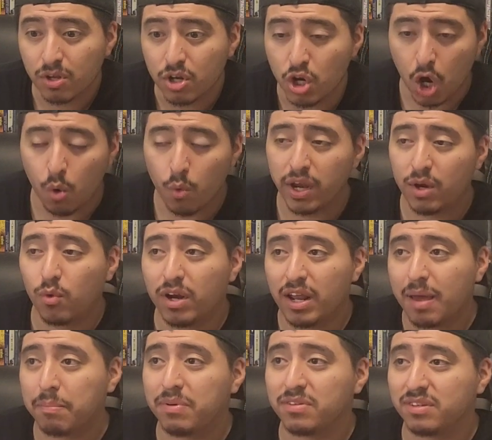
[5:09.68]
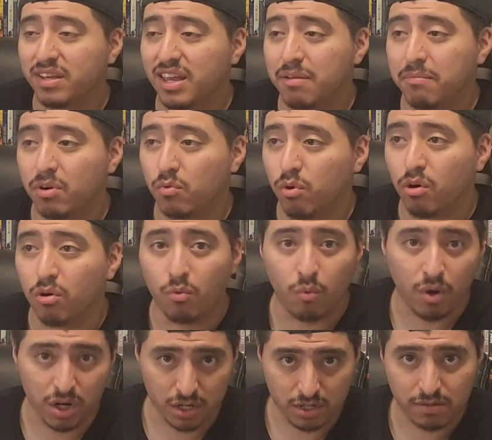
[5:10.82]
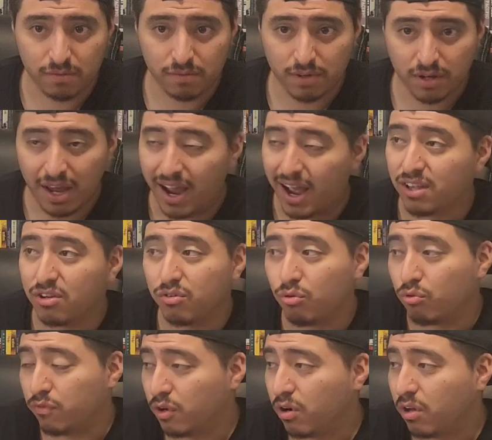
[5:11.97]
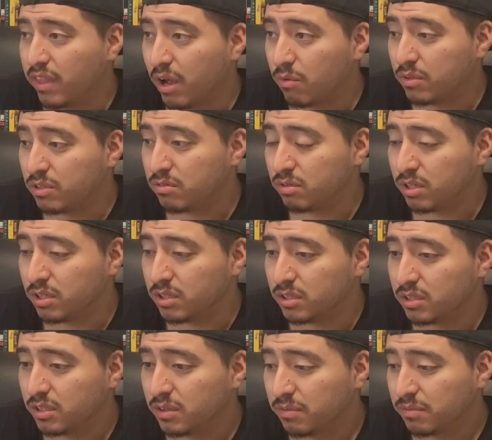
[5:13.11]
knowing what happens to him in Rogue One. I need to do a review on that one too, because